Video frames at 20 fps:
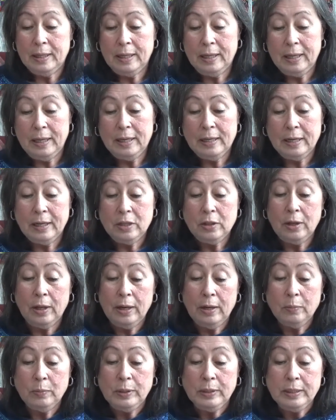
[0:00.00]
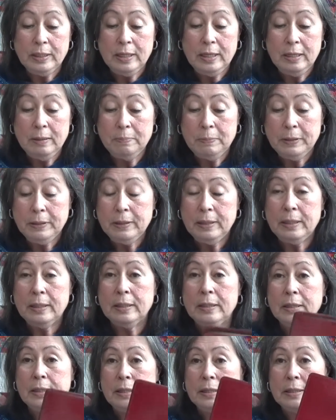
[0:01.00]
And I thought I would keep it
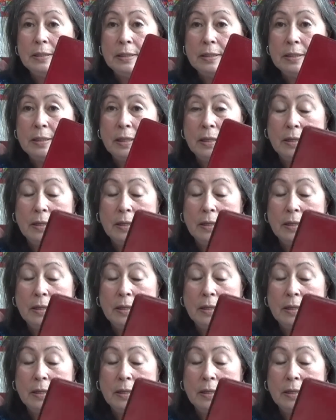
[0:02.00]
in this.